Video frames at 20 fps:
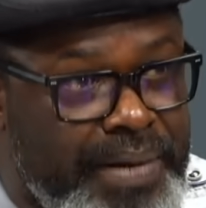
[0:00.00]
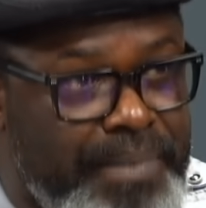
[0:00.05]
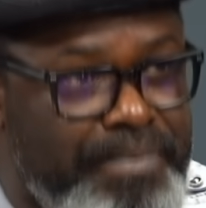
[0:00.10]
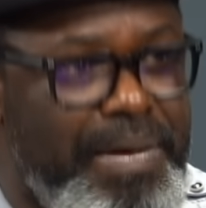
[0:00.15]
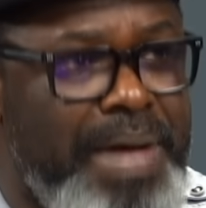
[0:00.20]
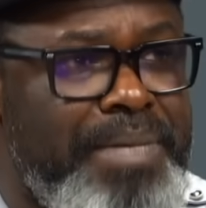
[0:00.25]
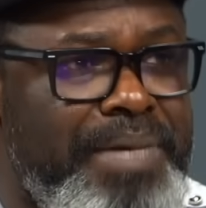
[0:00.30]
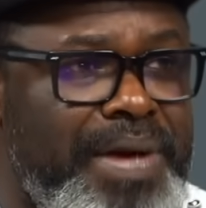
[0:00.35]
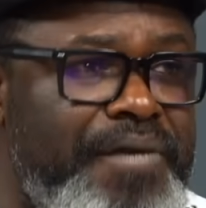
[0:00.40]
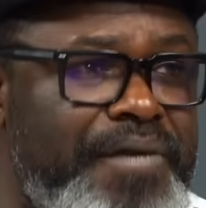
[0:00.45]

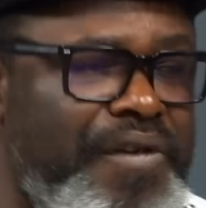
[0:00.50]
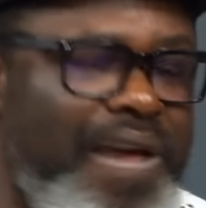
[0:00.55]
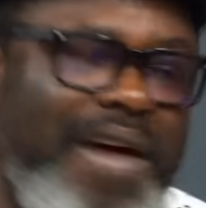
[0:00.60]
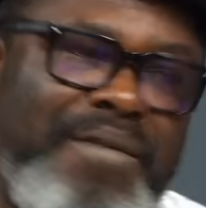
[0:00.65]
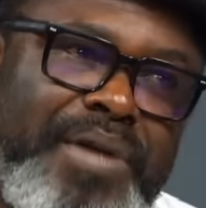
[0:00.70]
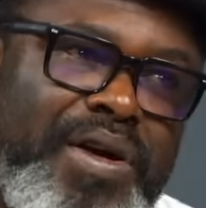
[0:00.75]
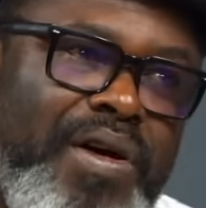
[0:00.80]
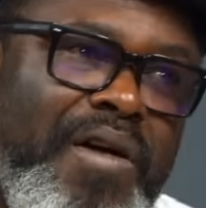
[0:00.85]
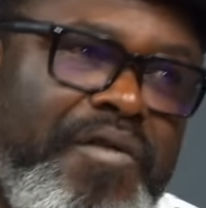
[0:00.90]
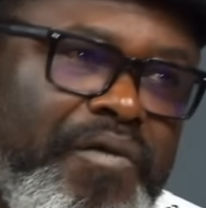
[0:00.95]
Maybe if you have
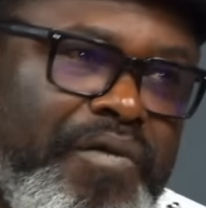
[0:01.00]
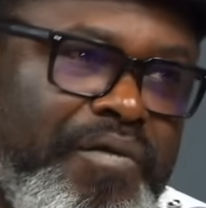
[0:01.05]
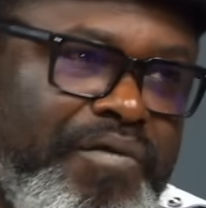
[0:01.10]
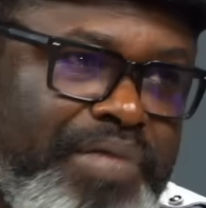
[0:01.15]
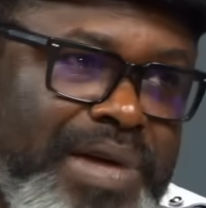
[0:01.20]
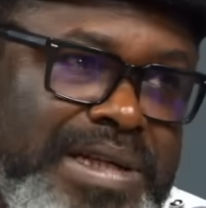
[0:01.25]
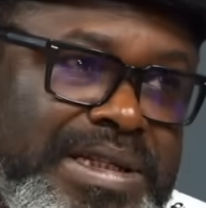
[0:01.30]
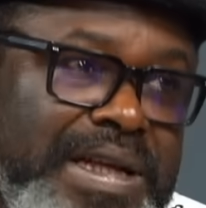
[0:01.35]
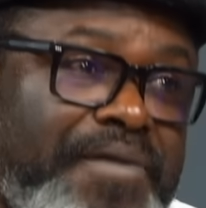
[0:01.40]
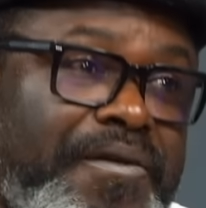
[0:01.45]
become
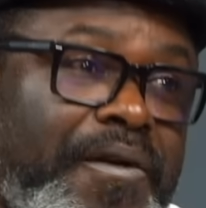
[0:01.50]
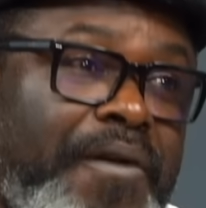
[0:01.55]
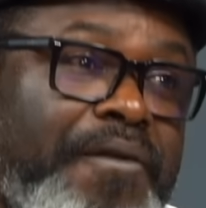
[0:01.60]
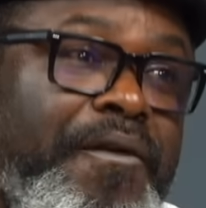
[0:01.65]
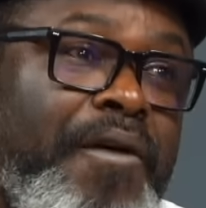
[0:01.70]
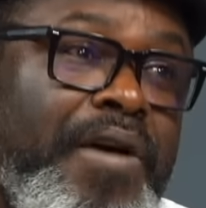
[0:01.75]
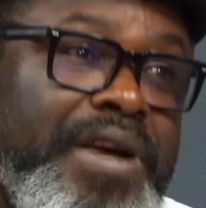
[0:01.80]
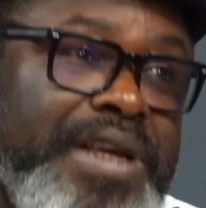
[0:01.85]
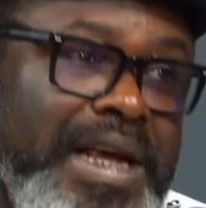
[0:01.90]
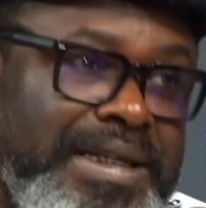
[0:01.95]
president for
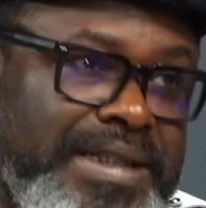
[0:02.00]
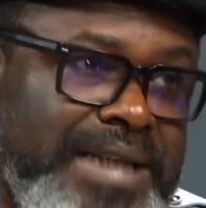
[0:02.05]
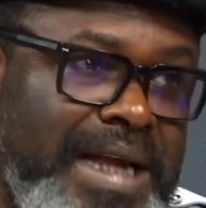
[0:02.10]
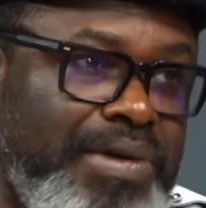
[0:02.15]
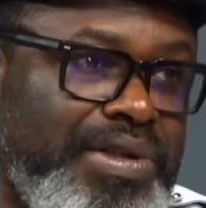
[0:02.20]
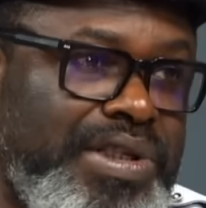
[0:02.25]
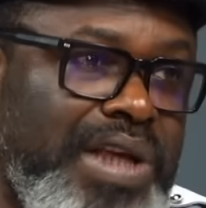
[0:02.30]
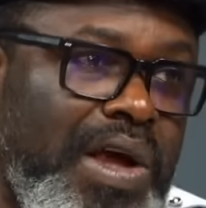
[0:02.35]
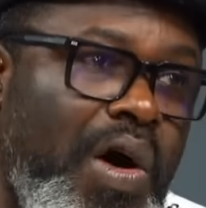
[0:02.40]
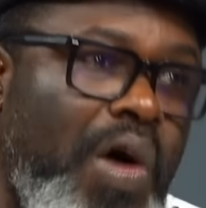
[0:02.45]
4 years now, you
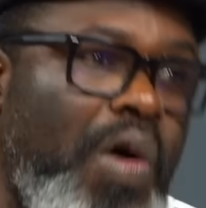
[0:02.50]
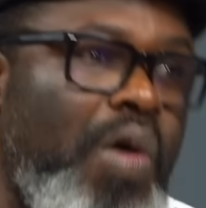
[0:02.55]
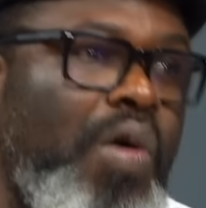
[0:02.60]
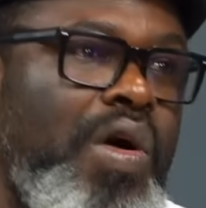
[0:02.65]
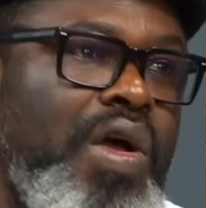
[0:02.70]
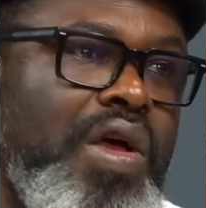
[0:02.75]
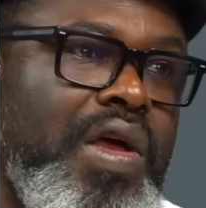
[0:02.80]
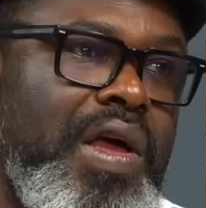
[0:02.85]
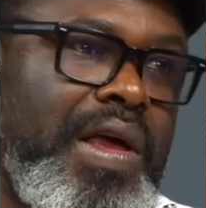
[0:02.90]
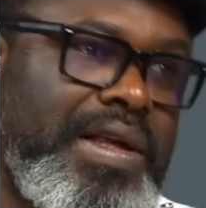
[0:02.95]
say, oh,
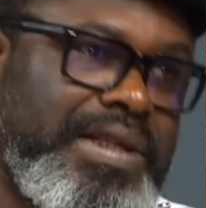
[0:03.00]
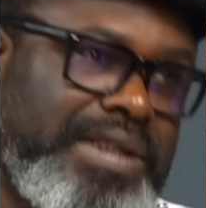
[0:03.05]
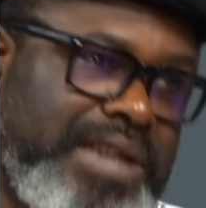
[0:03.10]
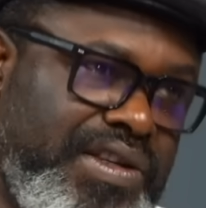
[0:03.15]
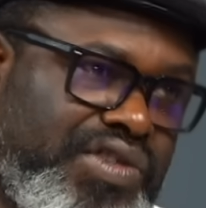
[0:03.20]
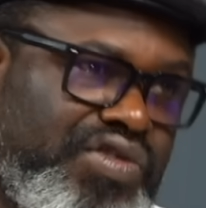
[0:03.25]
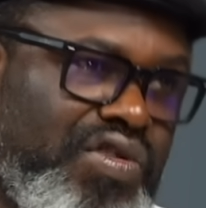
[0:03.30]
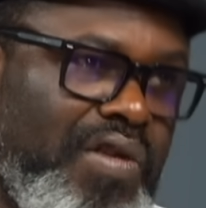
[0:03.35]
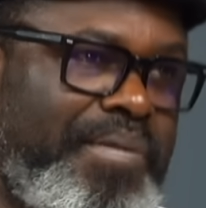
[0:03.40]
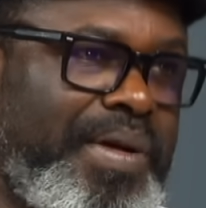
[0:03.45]

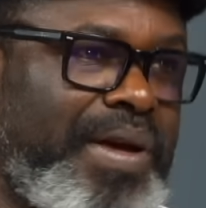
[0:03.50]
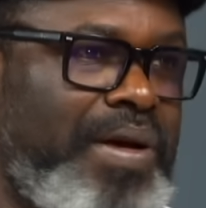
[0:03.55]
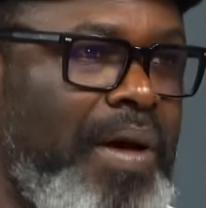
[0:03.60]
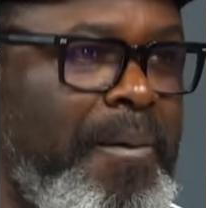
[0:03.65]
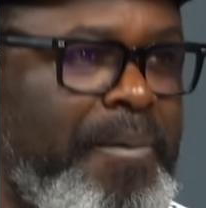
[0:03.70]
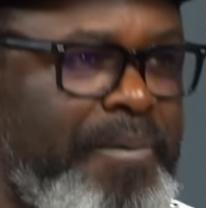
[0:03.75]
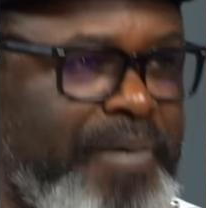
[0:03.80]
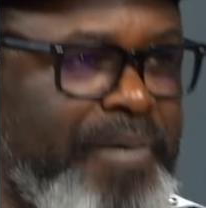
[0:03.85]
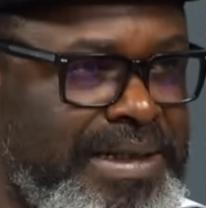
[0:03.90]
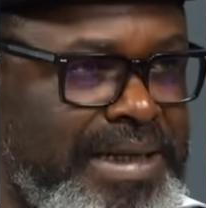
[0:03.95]
since you become
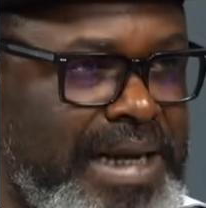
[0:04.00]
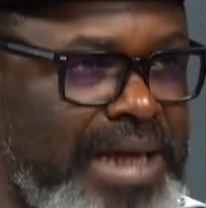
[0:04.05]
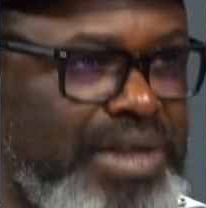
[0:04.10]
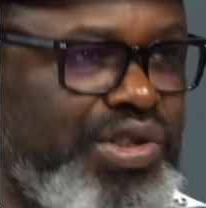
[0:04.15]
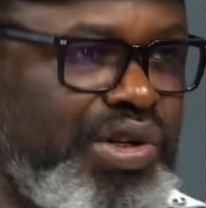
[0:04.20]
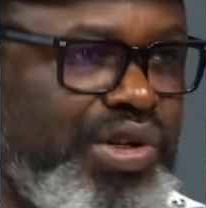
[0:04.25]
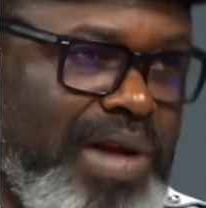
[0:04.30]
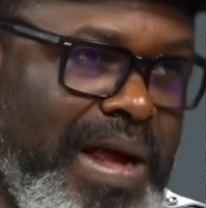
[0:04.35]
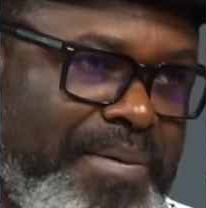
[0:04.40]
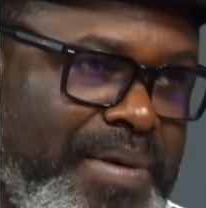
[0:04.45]
president, you
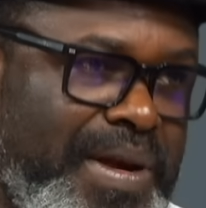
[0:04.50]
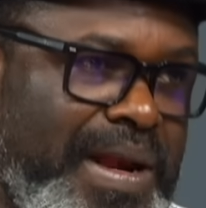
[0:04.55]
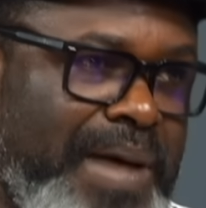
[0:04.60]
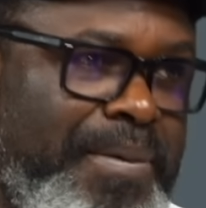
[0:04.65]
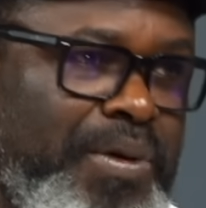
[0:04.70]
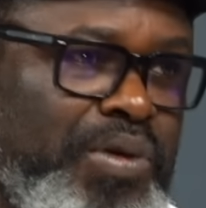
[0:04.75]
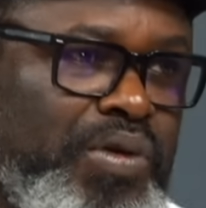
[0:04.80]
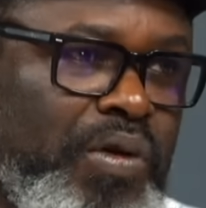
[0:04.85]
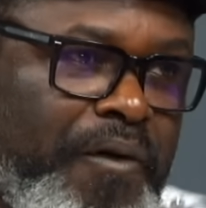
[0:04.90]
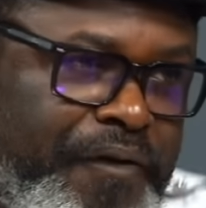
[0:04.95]
should have been able
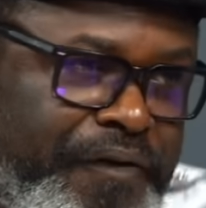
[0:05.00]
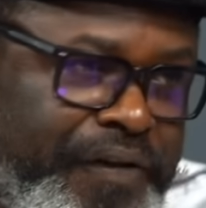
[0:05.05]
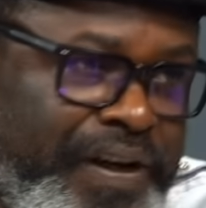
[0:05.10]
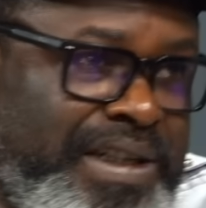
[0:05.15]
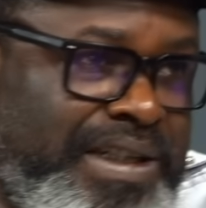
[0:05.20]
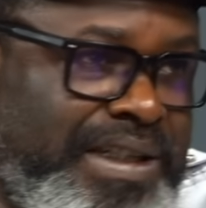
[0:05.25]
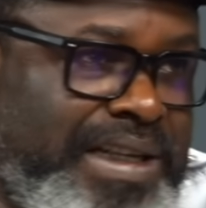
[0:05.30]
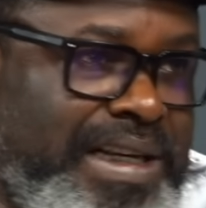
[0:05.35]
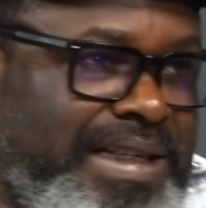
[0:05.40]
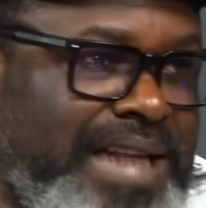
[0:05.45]
to fix
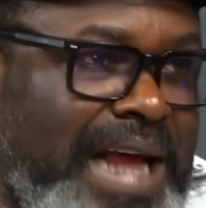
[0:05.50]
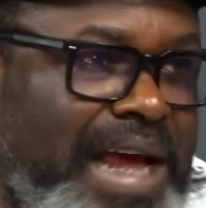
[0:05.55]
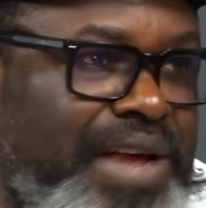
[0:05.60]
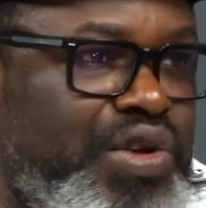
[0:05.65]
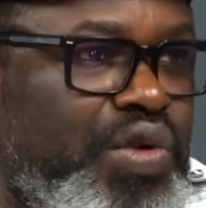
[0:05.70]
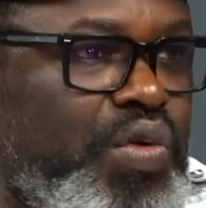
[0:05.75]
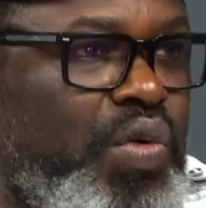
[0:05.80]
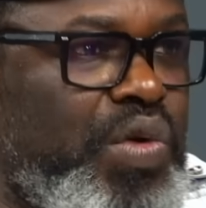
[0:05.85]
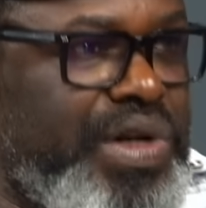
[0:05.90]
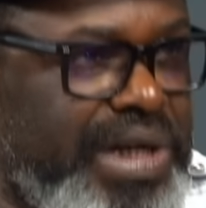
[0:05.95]
this that you
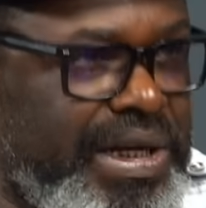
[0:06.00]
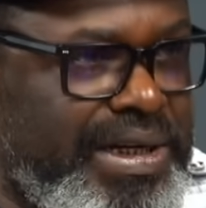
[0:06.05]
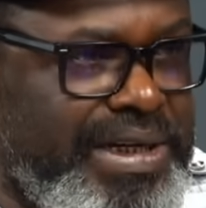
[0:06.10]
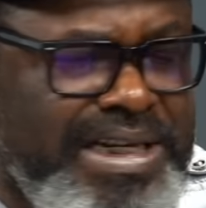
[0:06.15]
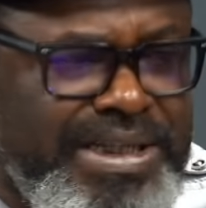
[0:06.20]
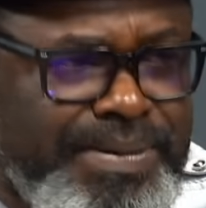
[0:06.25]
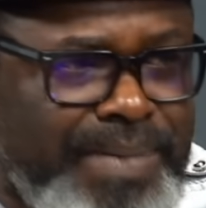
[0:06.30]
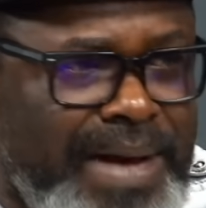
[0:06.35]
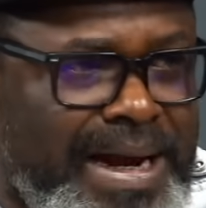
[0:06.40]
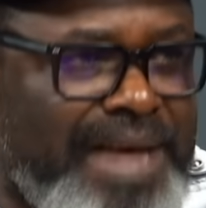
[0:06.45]
would need. This
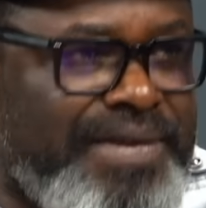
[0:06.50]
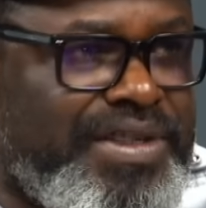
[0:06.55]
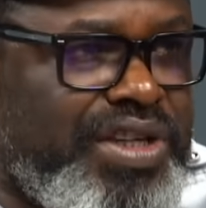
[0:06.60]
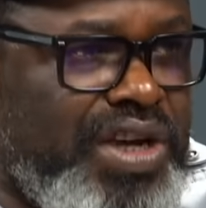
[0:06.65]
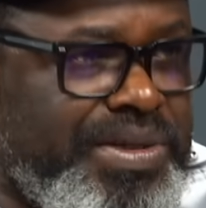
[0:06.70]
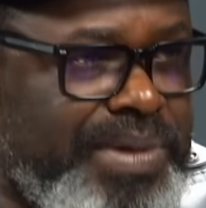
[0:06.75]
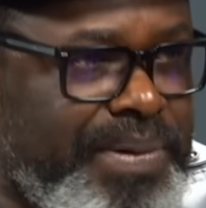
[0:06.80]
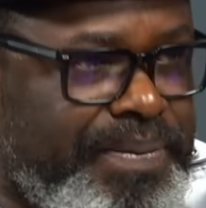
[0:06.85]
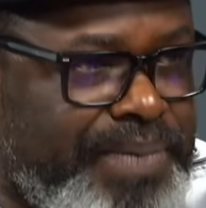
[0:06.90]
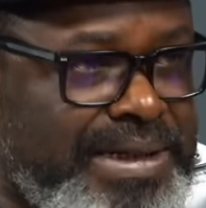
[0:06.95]
man has just
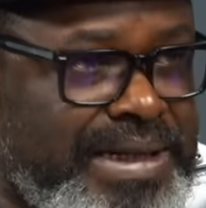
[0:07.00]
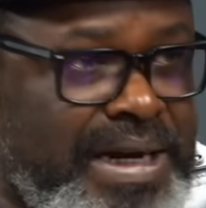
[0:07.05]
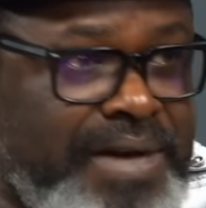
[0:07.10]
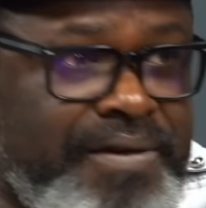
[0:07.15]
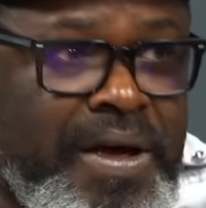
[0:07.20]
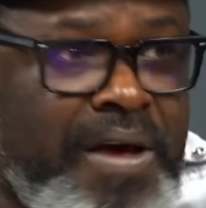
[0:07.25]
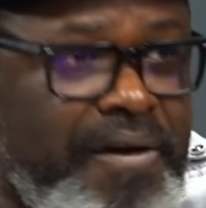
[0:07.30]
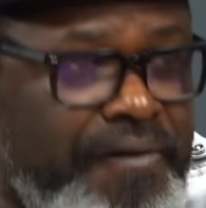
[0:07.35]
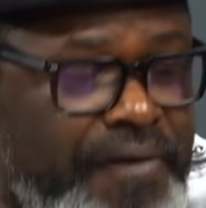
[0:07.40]
been president for